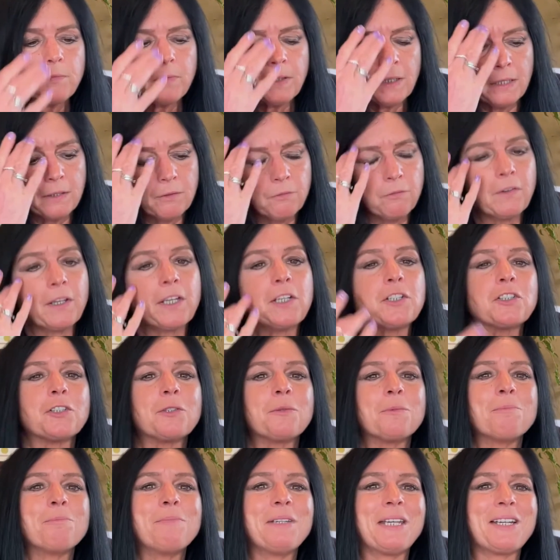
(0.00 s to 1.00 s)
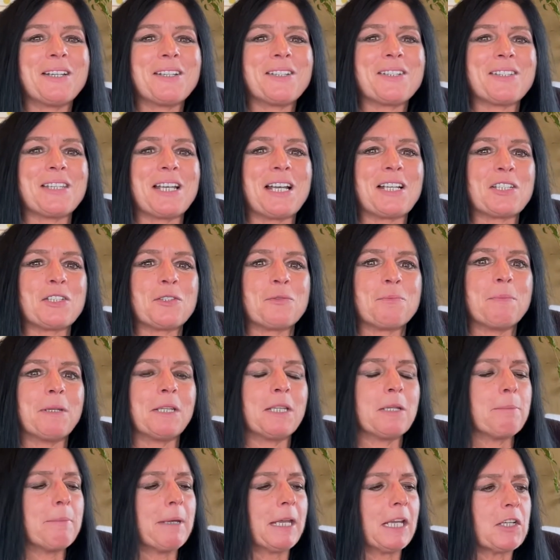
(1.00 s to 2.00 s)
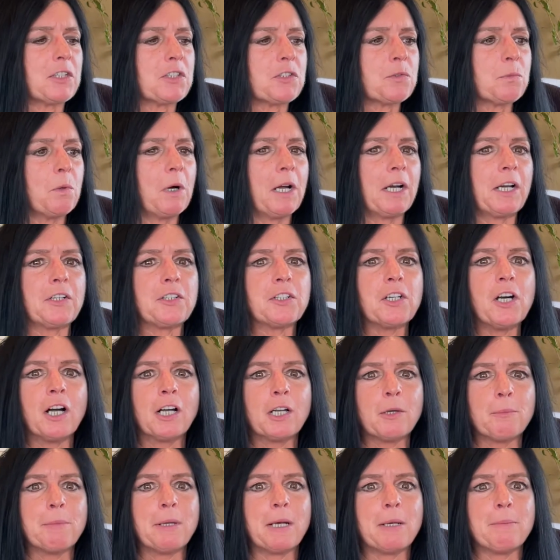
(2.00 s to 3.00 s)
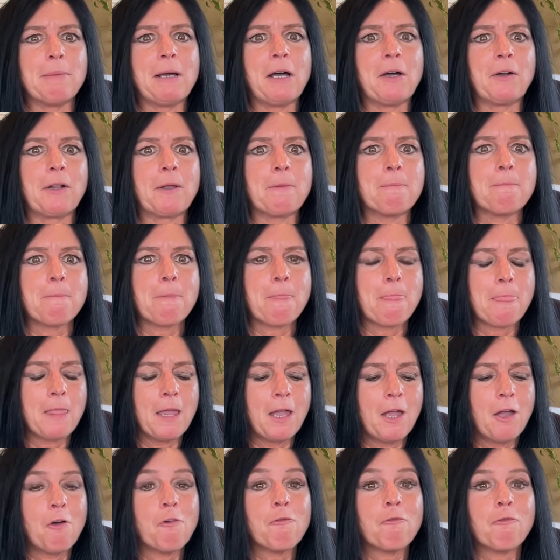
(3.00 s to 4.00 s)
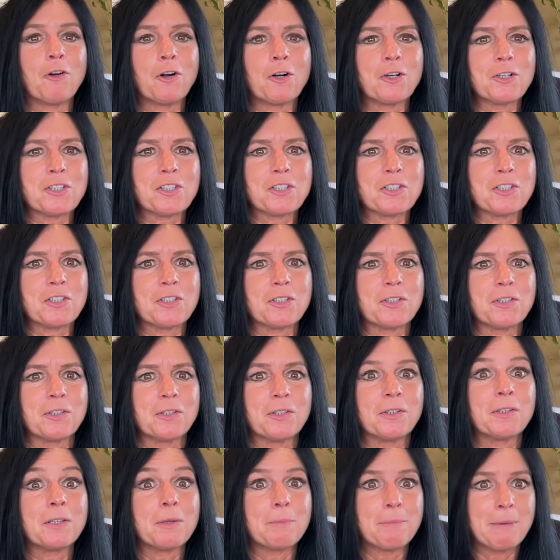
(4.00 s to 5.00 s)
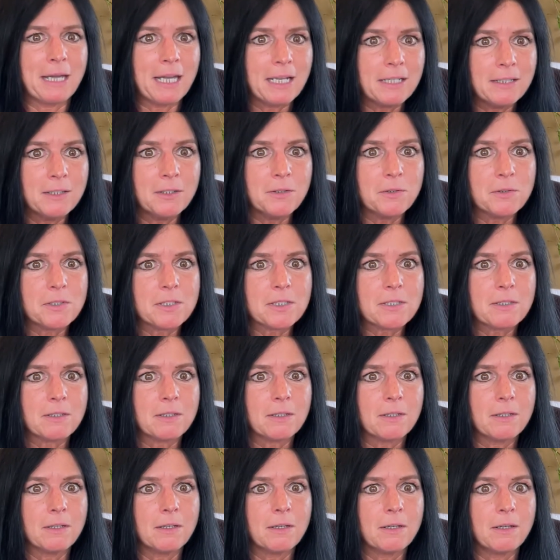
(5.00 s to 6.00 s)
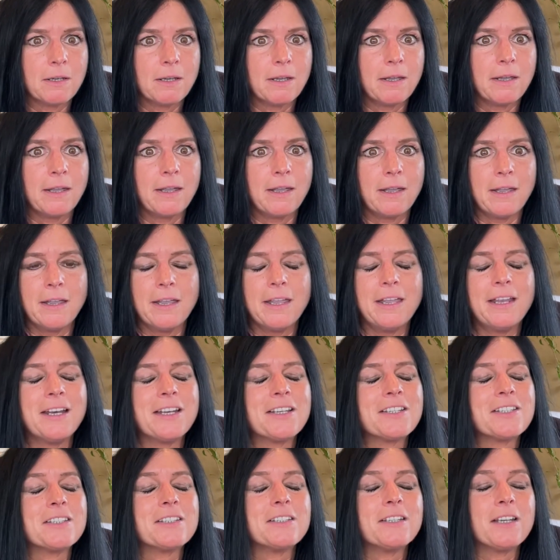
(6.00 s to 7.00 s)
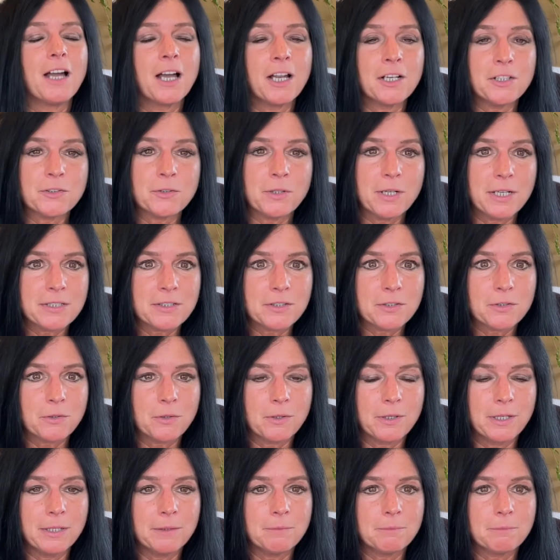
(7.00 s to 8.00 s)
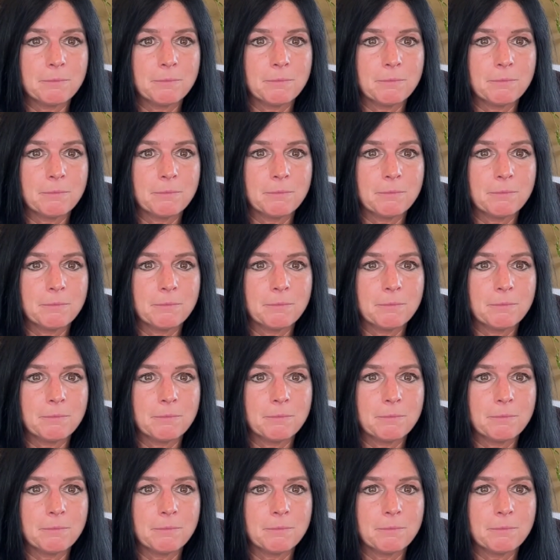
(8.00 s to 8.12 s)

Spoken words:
Inflation, because that's been the biggest one, and talk a bit about it. First, the bad news. It is not transitory.